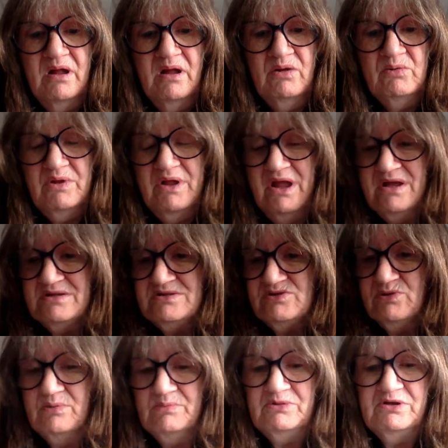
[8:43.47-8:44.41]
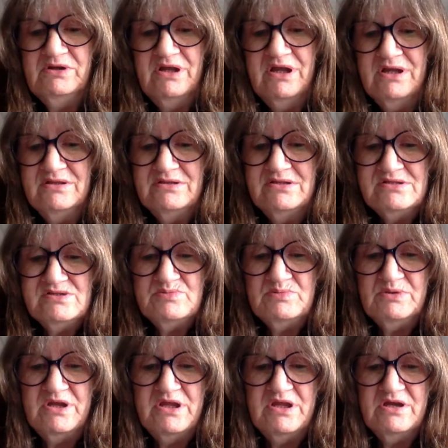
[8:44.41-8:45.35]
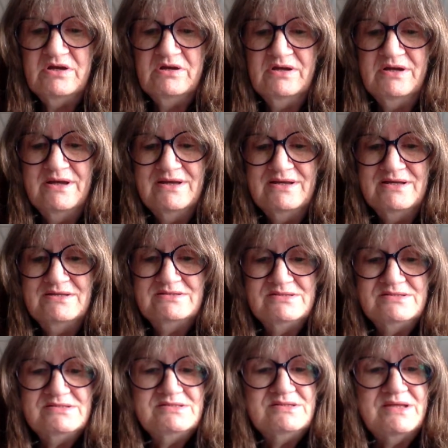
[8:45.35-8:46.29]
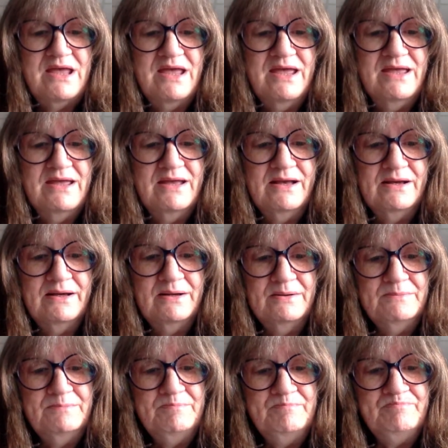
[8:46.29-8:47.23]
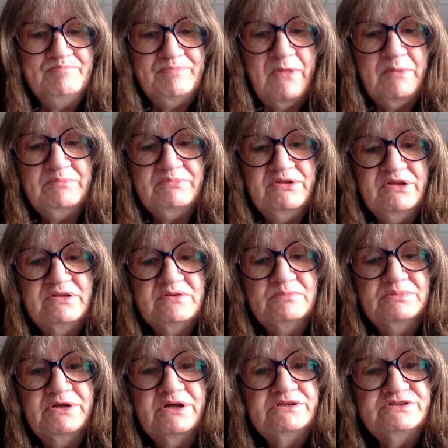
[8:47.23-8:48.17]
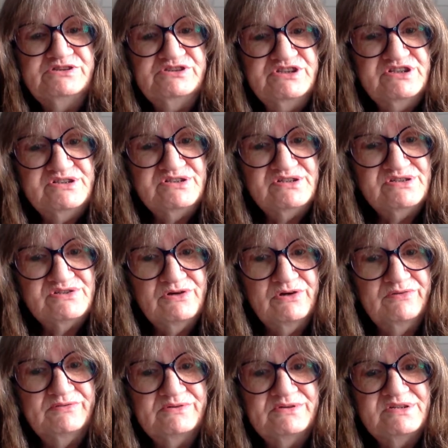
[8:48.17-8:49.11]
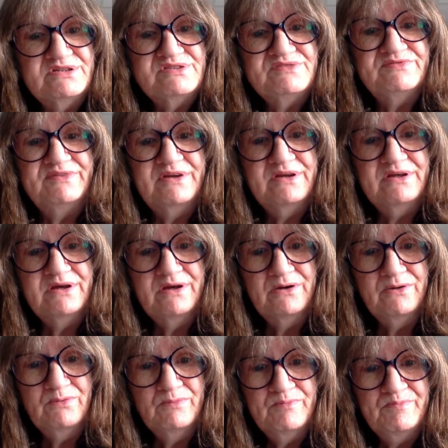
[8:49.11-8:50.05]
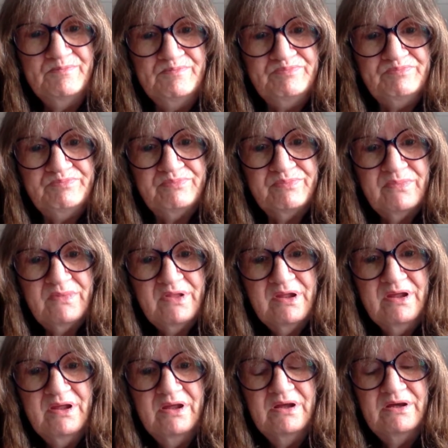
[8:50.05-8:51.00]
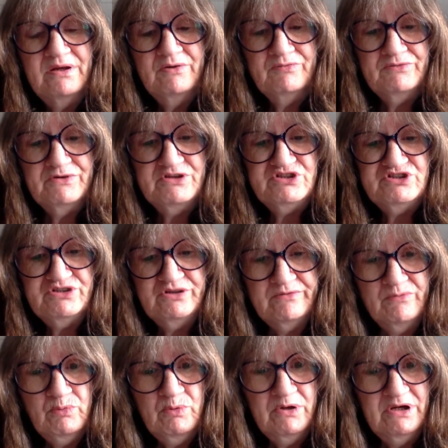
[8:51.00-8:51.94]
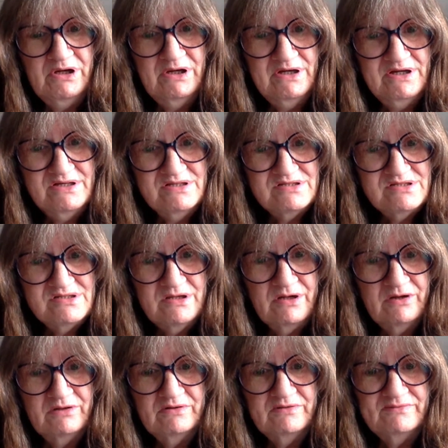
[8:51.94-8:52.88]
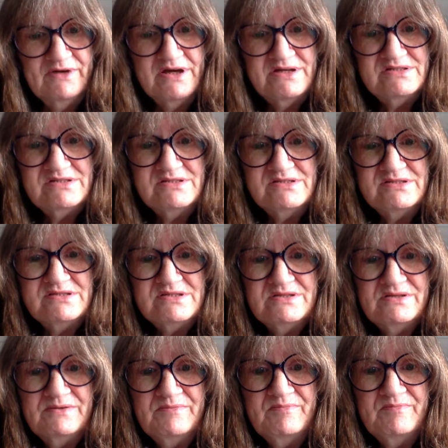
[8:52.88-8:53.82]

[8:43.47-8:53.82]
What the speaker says: Okay, so I'm going to end this one here and say, I plead the blood of Jesus over this video. It'll reach every one of us, our devices.